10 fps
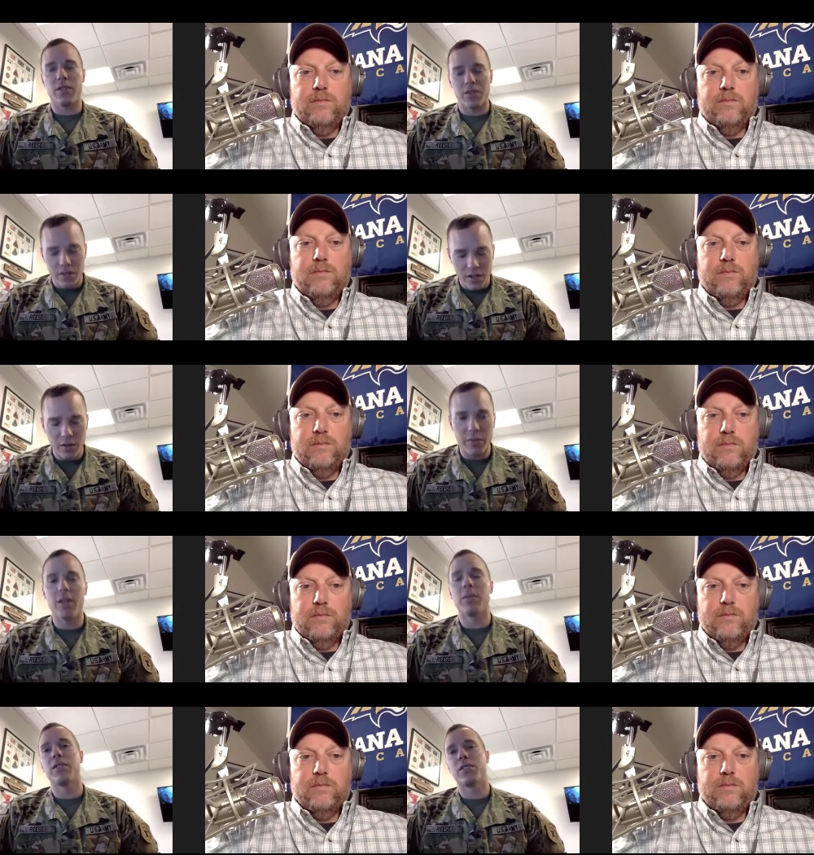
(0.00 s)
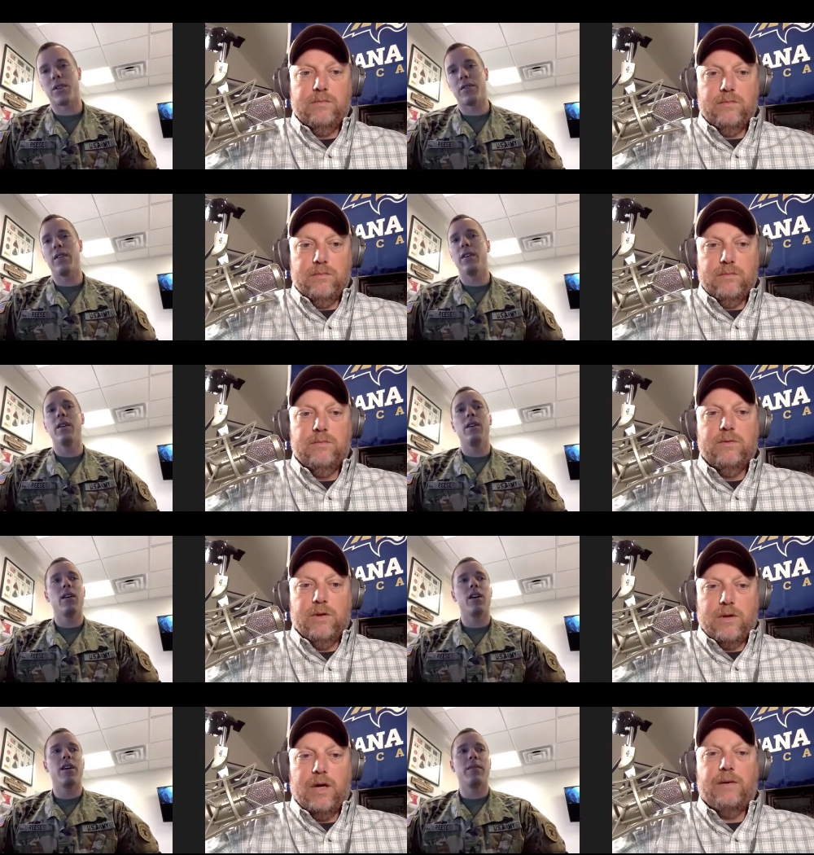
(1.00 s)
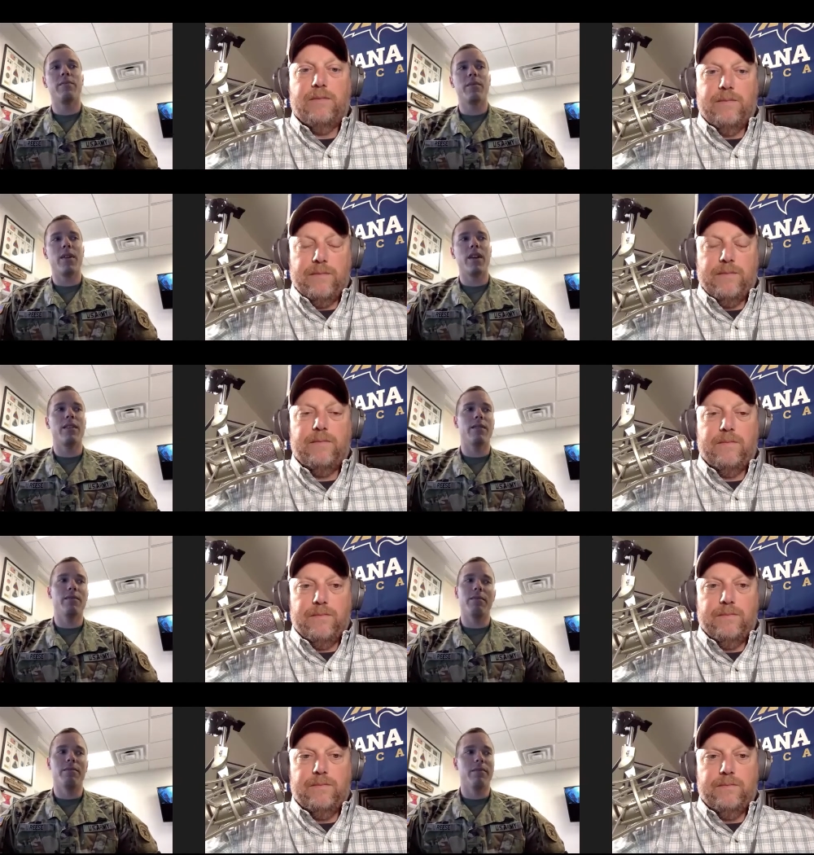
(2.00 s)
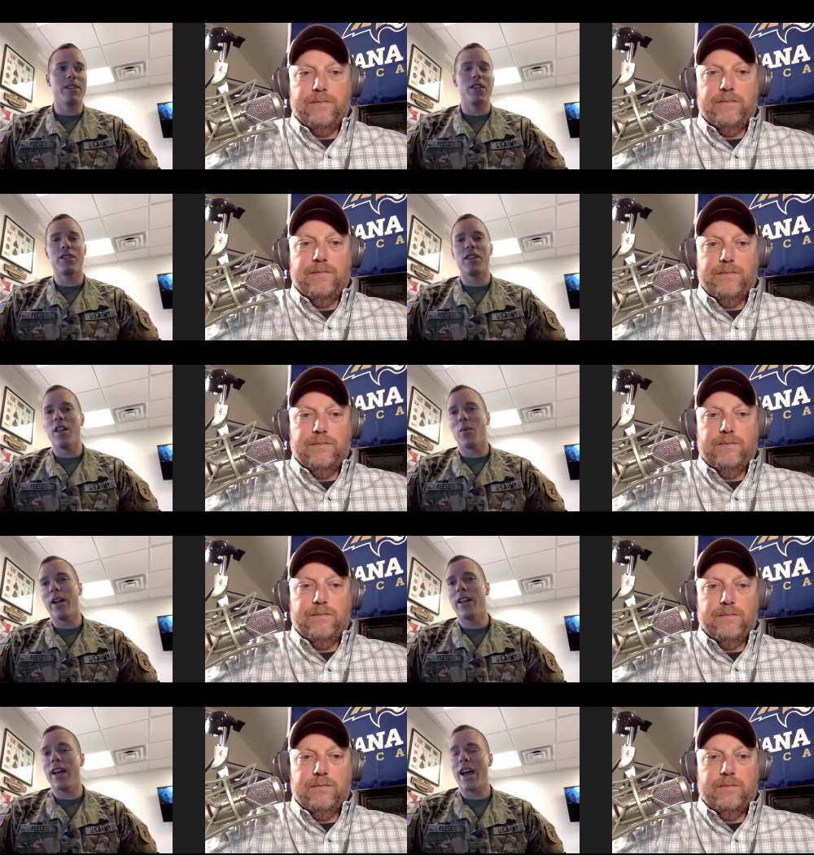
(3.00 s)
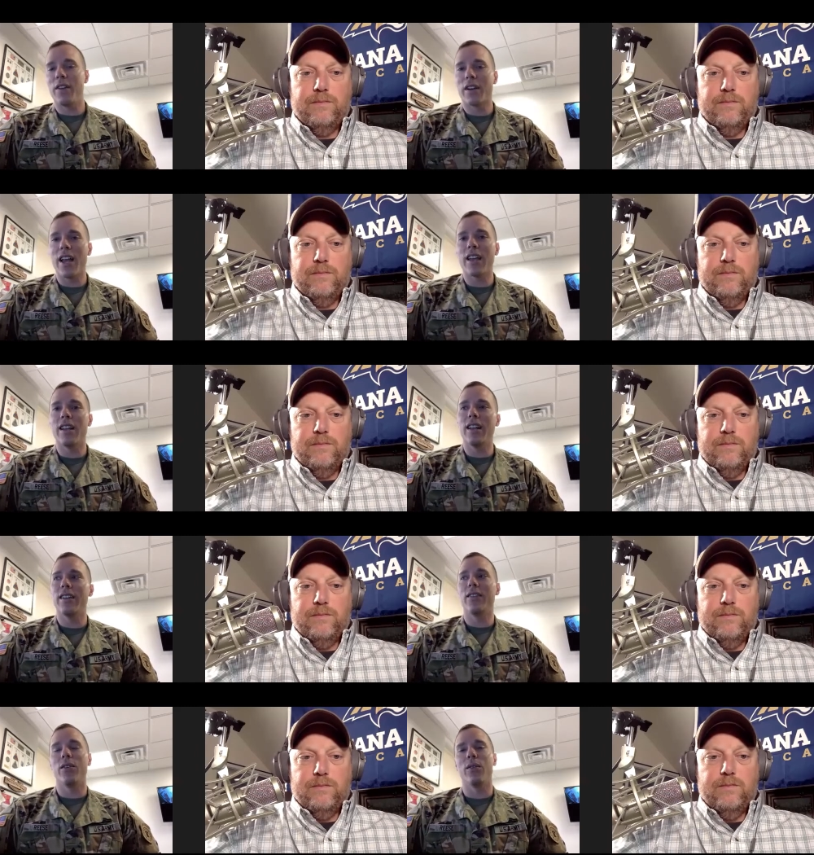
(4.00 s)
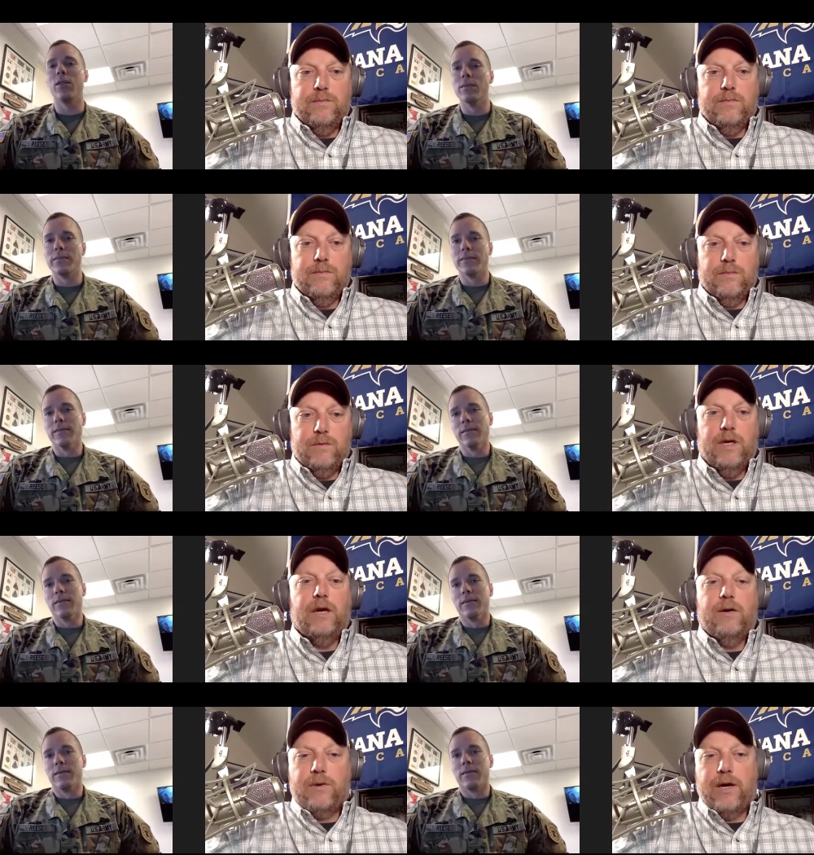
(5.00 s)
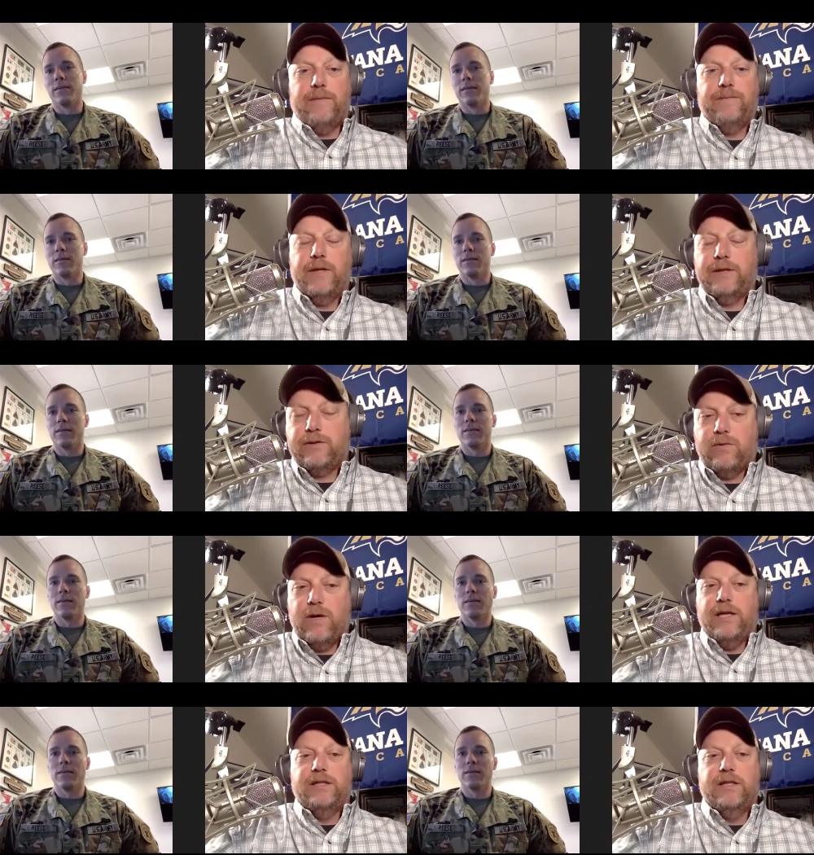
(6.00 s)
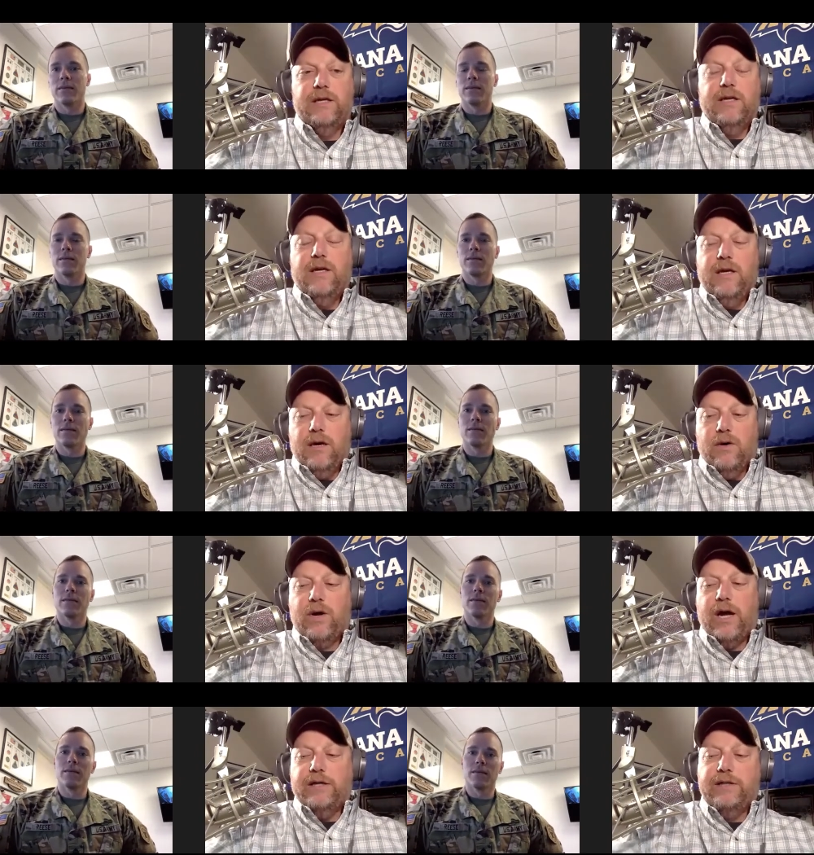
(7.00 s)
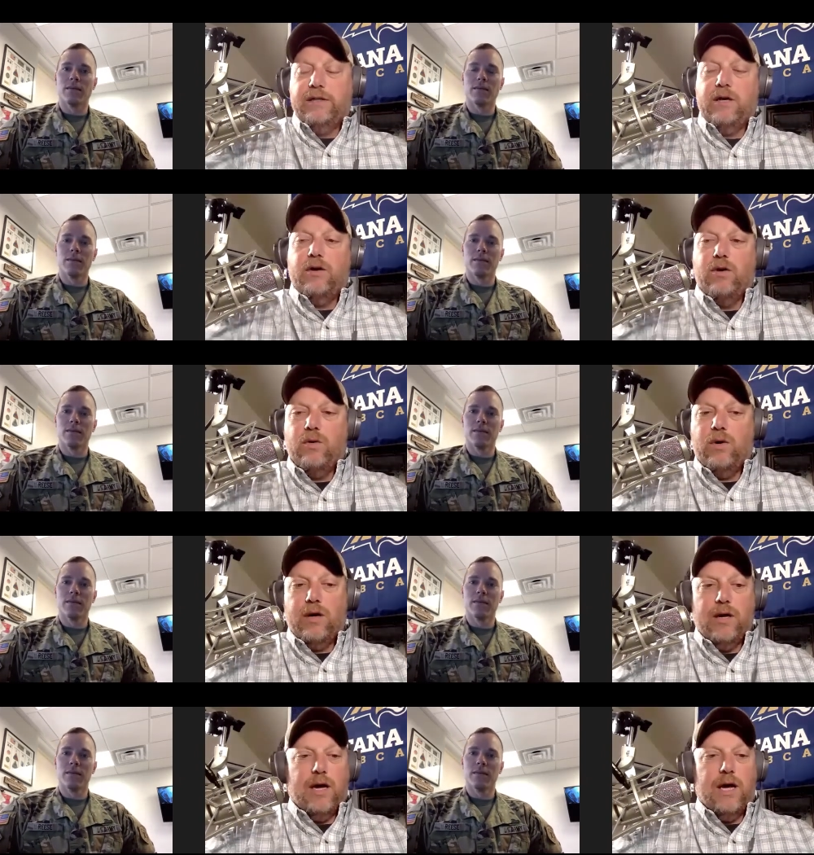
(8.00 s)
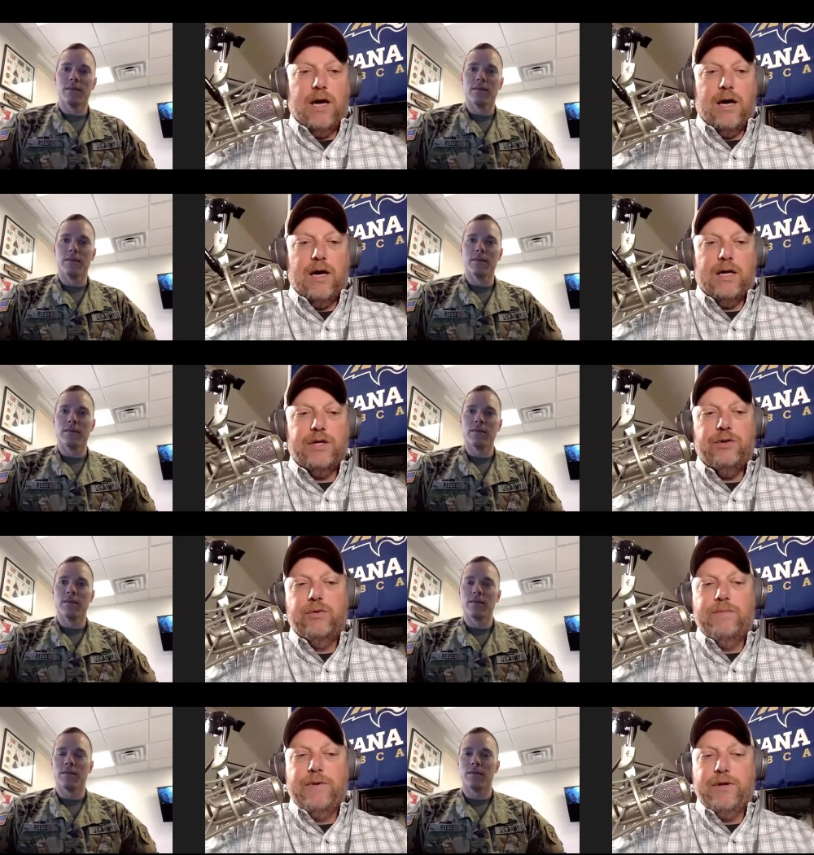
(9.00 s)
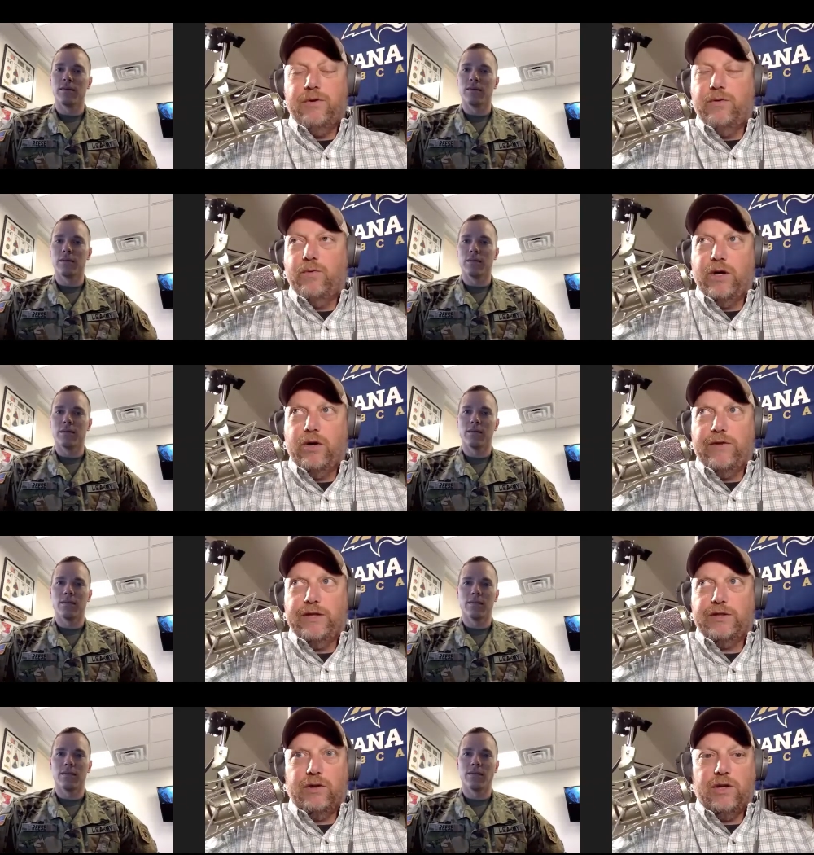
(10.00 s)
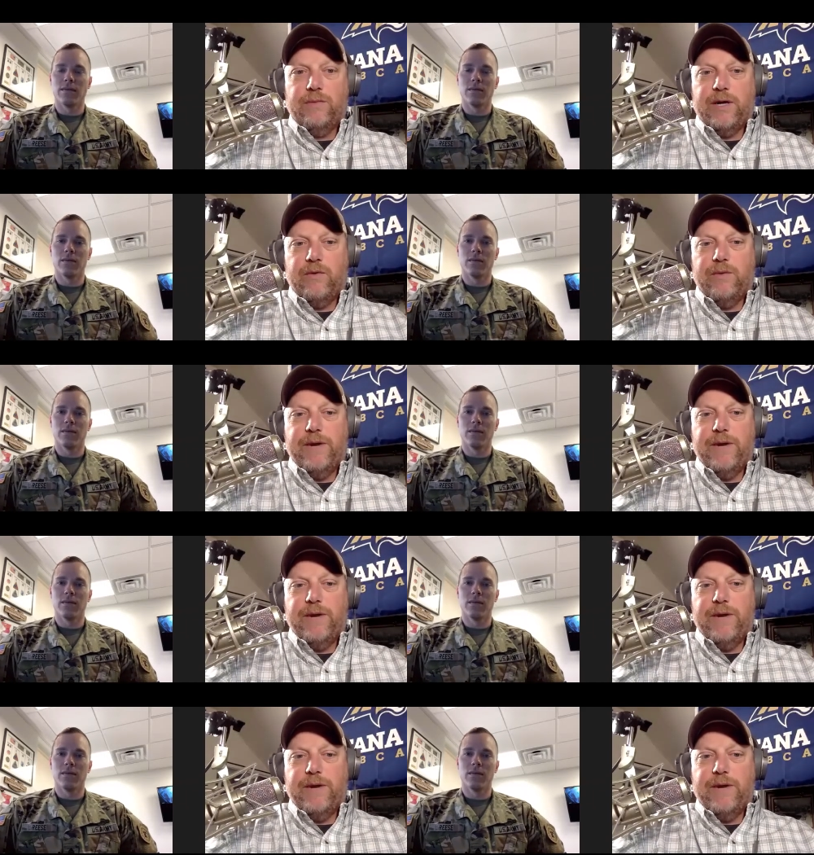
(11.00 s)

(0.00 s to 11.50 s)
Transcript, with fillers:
Speaker 1: You'll still be able to serve. Okay. Um, and it's just another way to have your cake and eat it too.
Speaker 2: Yeah. Okay. That's great. Okay. So uh, you you went over this earlier, but I want to